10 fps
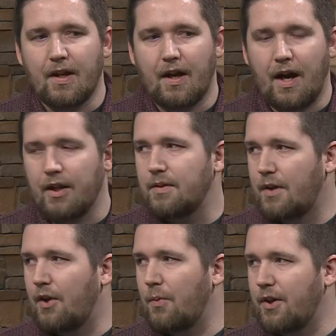
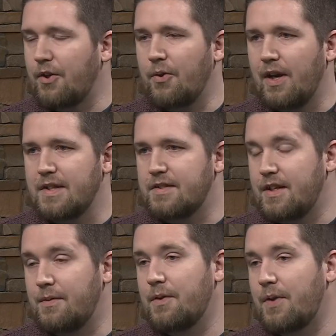I'll want to go to Iceland,
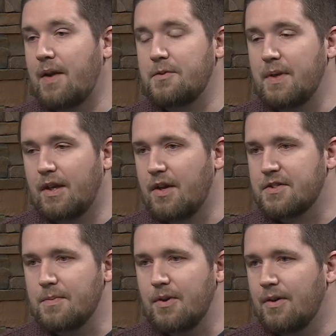even if I have to be a
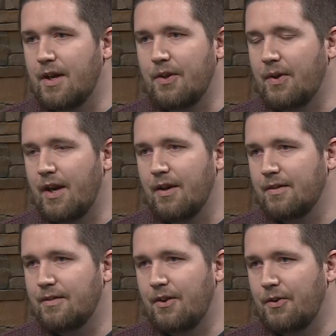customer. I don't care.
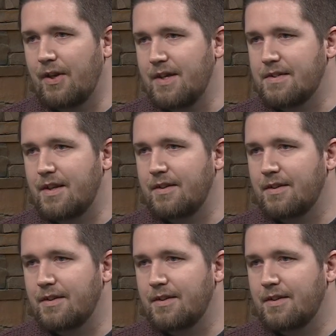I'll go to Iceland.